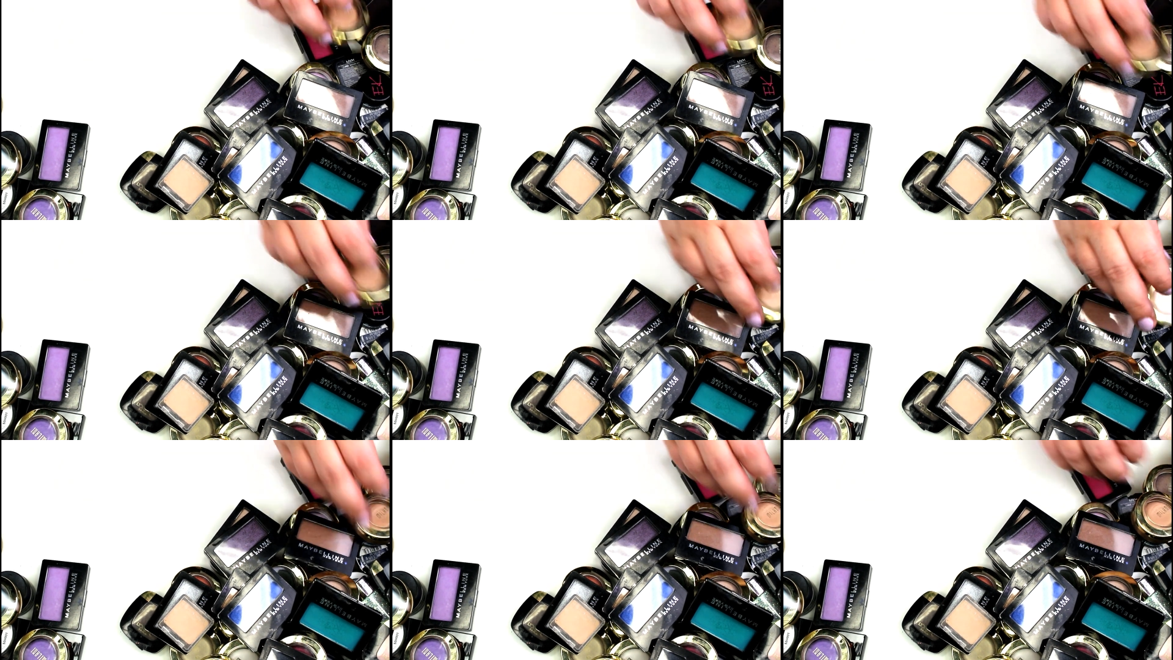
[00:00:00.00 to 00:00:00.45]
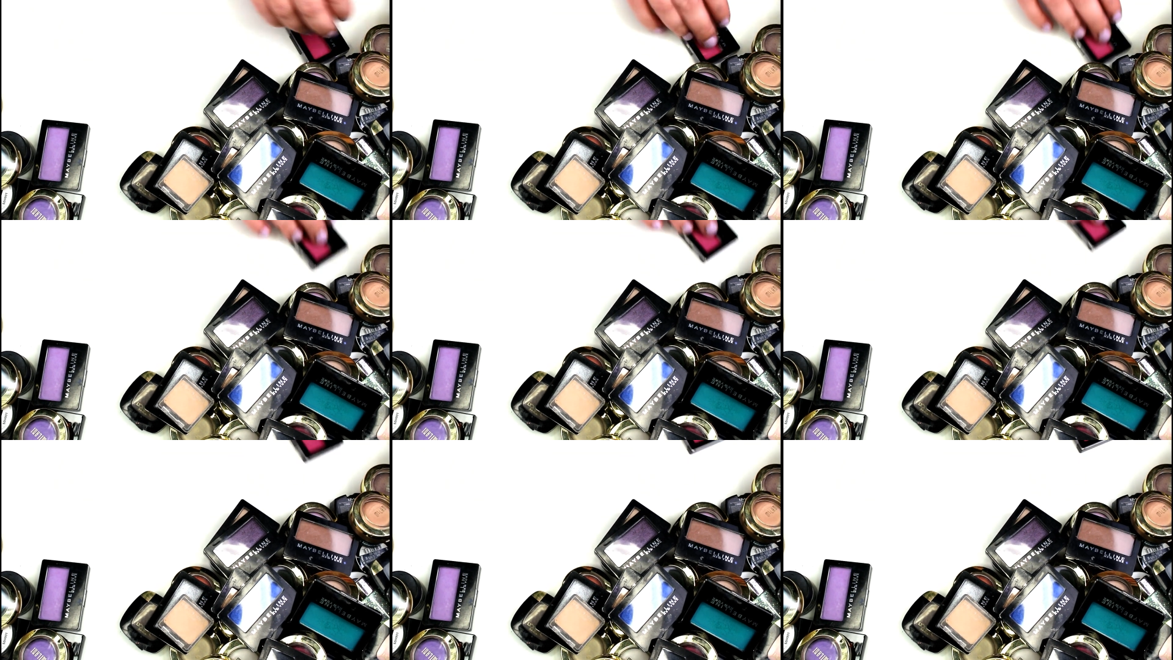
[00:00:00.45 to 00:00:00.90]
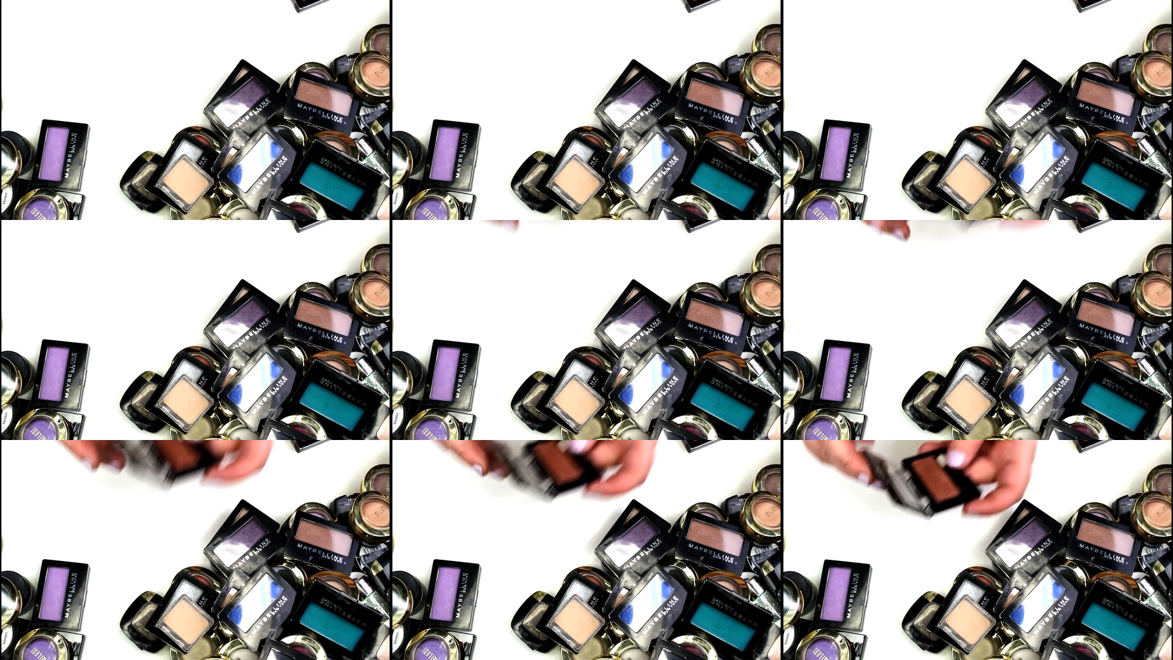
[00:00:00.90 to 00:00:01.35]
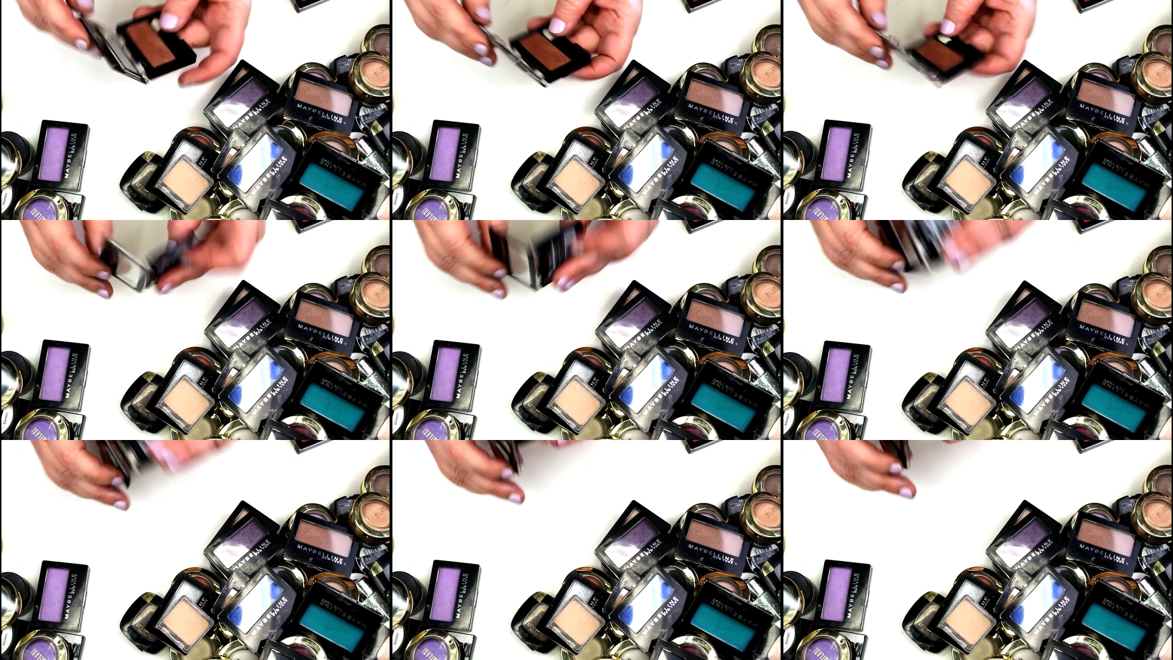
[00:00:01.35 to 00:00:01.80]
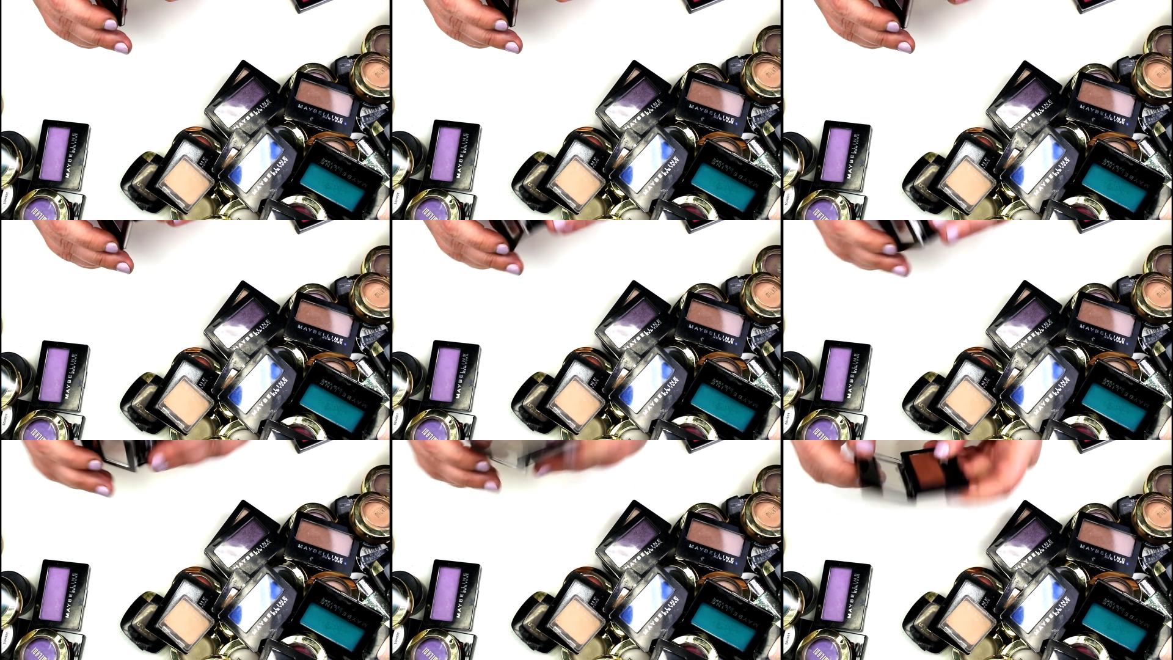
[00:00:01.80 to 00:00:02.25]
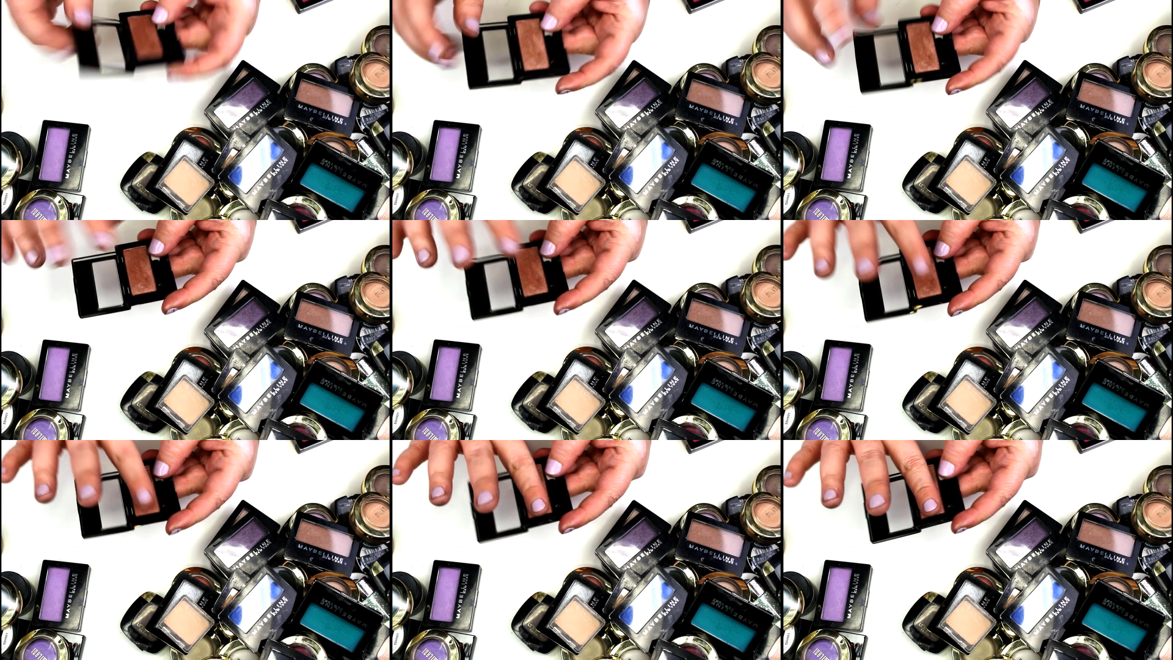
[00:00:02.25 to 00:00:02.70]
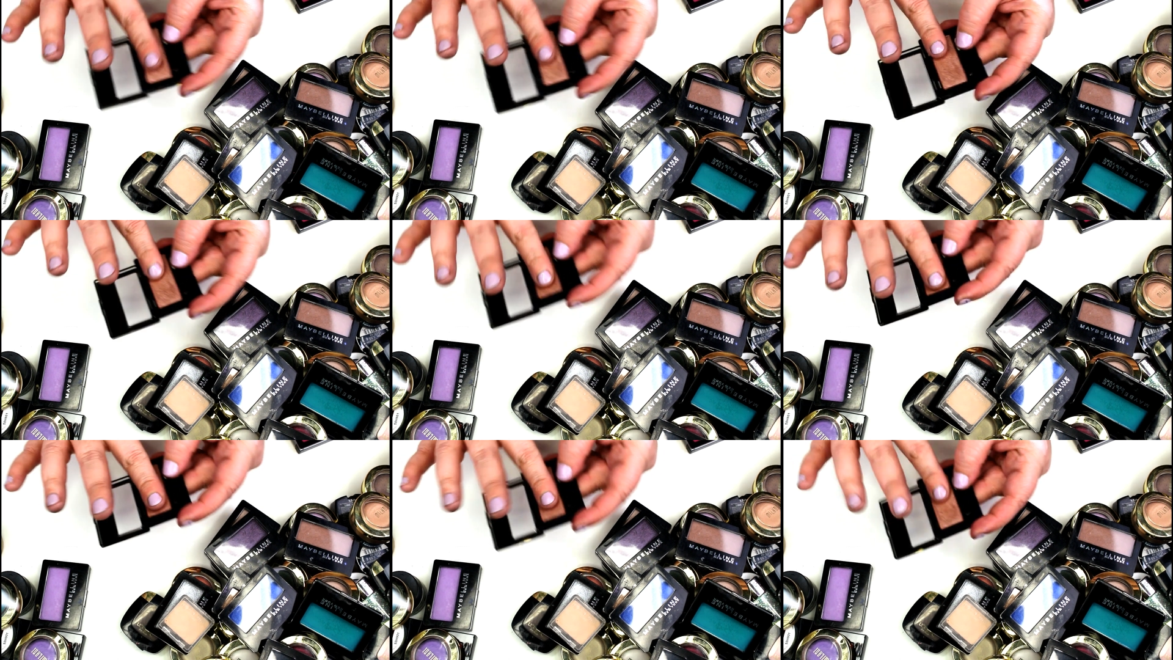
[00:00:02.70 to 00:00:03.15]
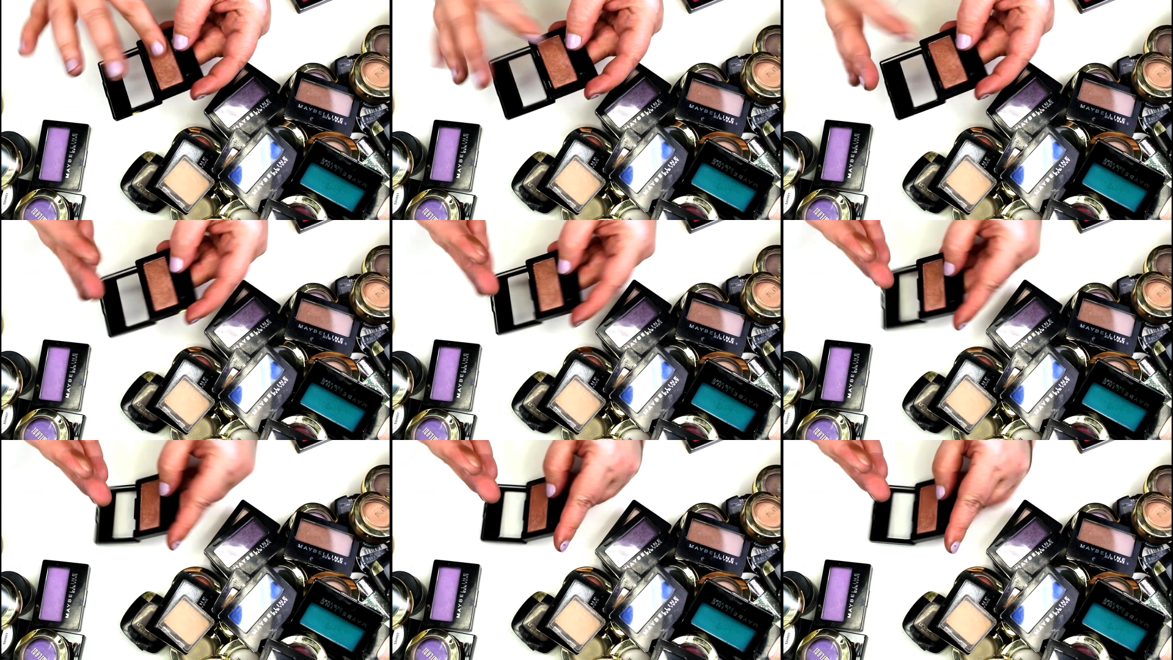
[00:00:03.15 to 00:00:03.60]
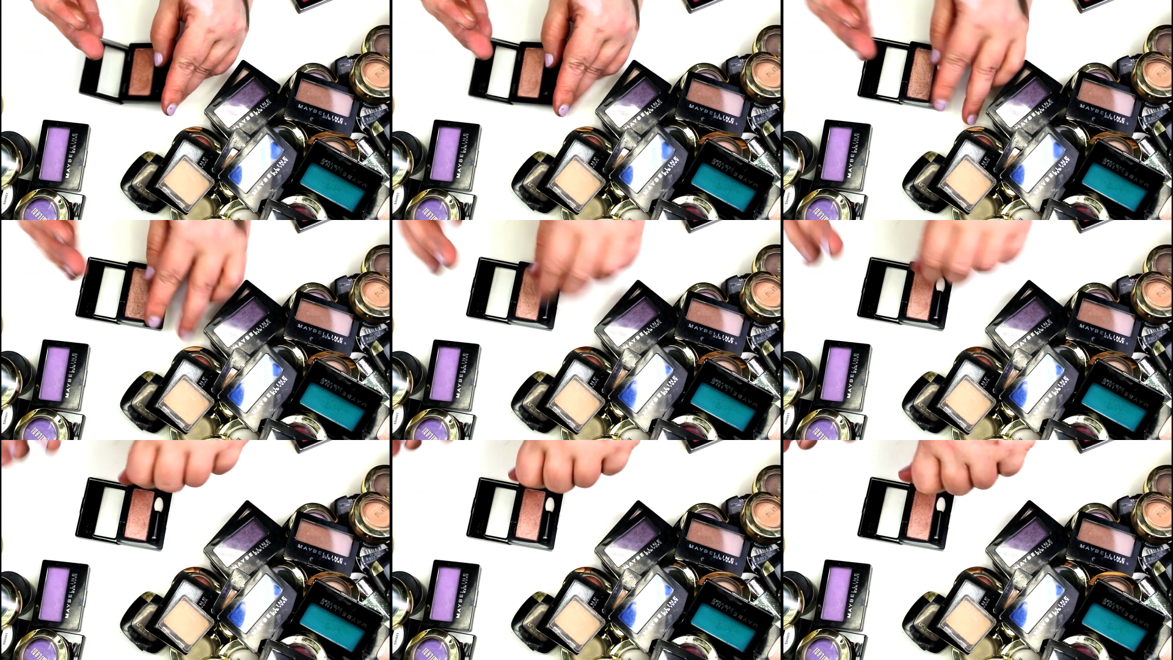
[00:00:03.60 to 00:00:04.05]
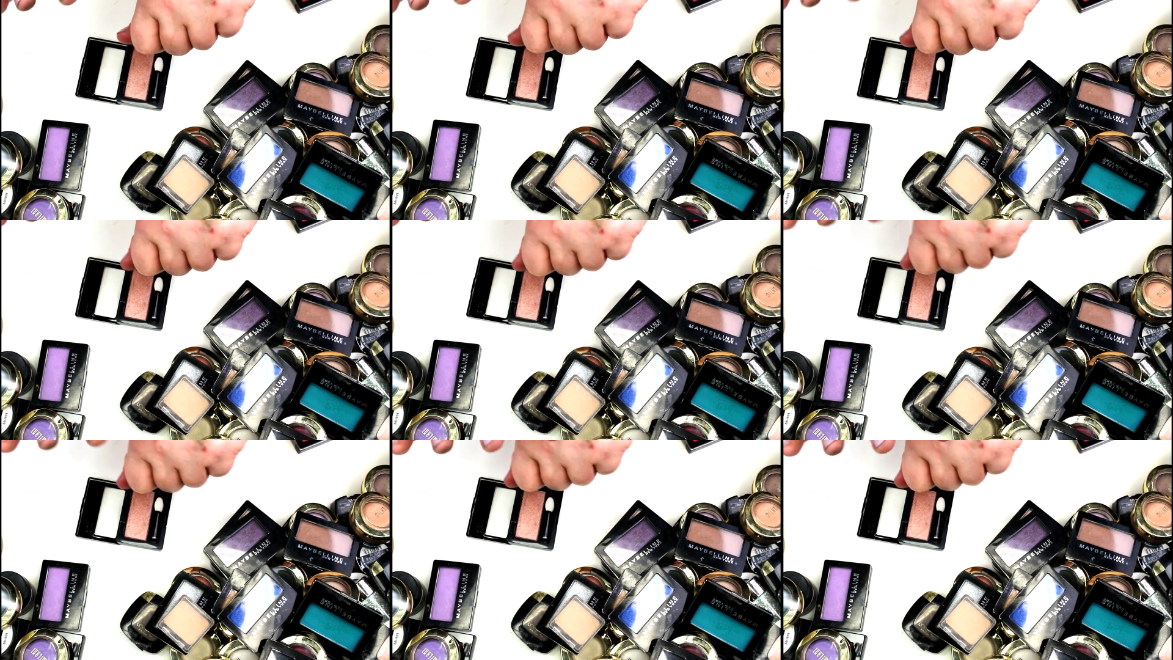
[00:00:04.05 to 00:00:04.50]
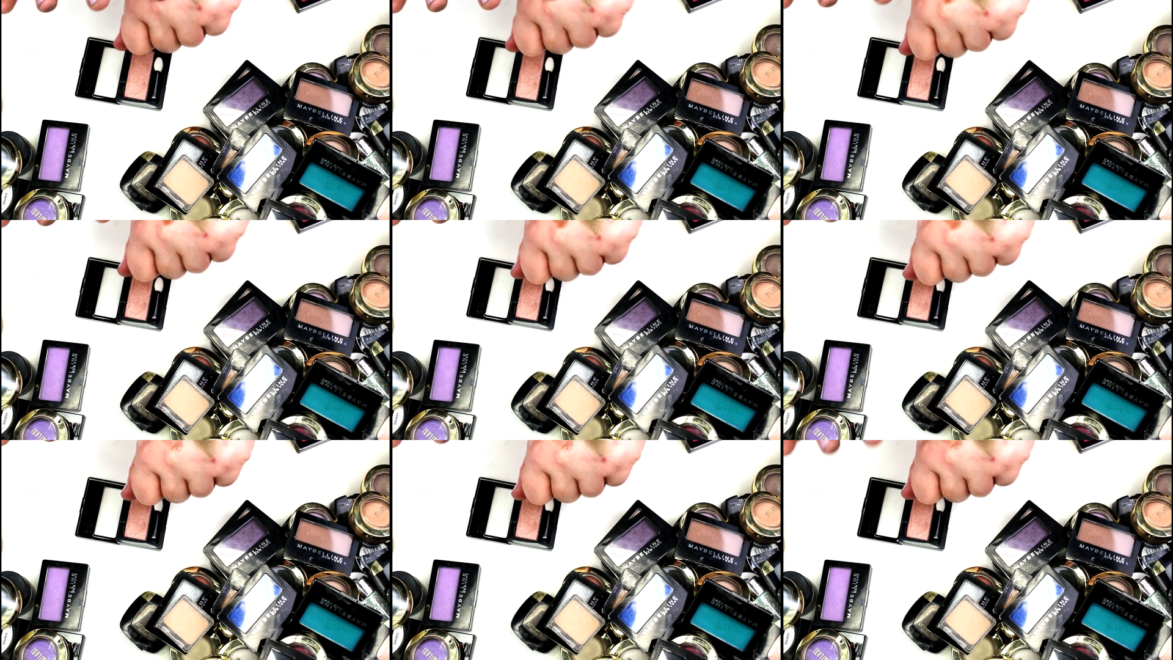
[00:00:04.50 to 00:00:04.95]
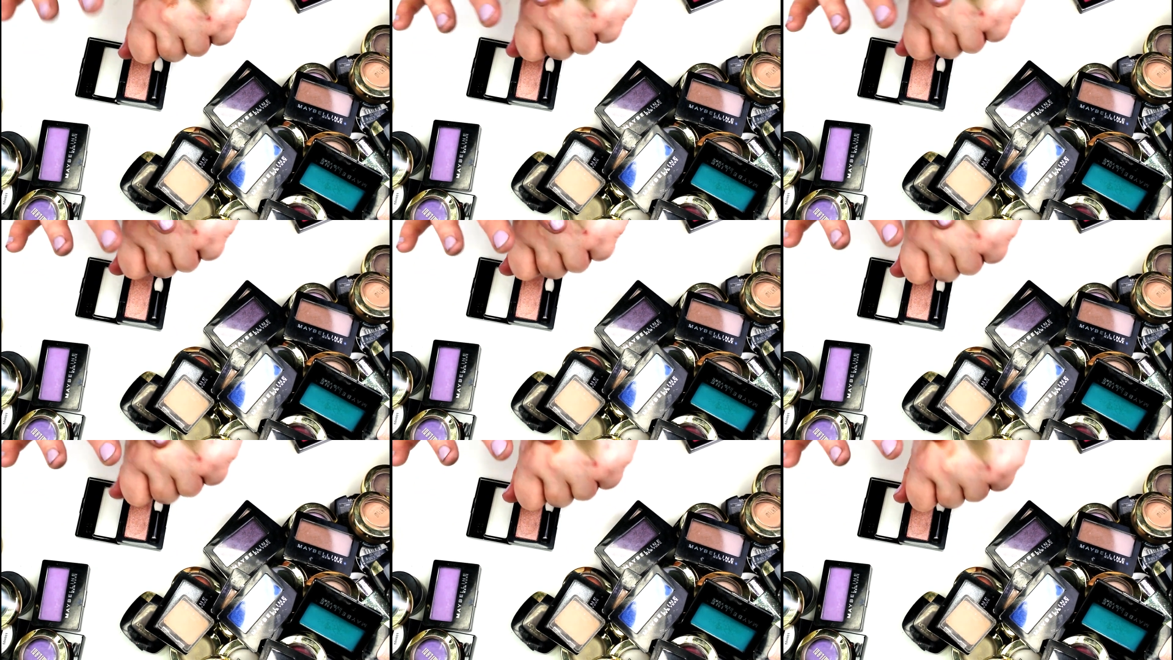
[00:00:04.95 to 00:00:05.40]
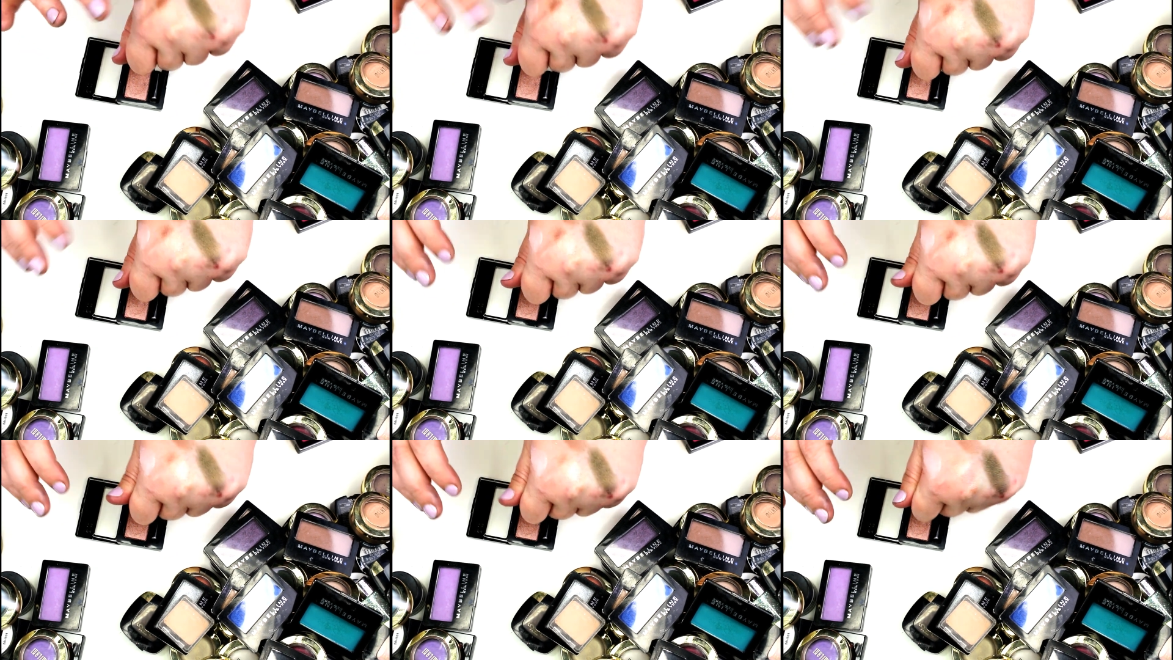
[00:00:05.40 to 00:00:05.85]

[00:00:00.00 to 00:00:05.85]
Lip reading: No face is visible, so there are no lips to read.